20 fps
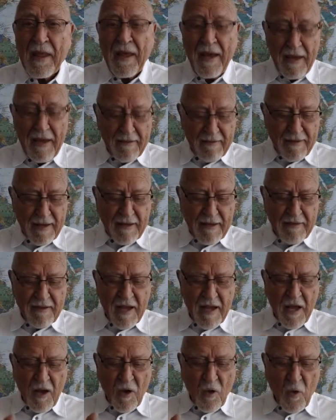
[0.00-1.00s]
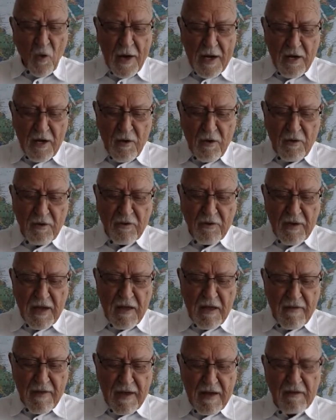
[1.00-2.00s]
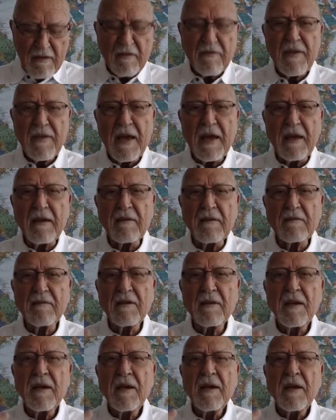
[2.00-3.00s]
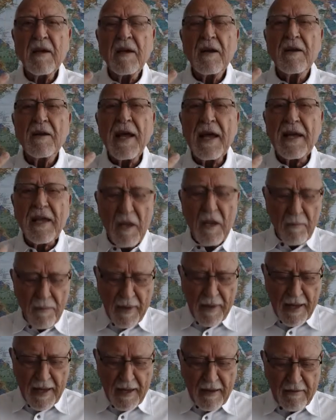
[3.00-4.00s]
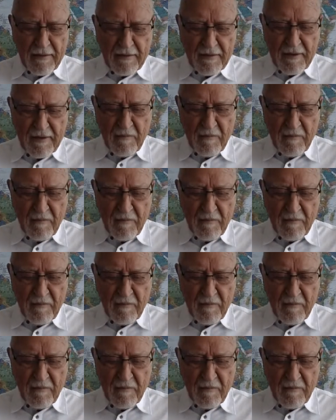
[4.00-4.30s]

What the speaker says: he says, when you see these things taking place,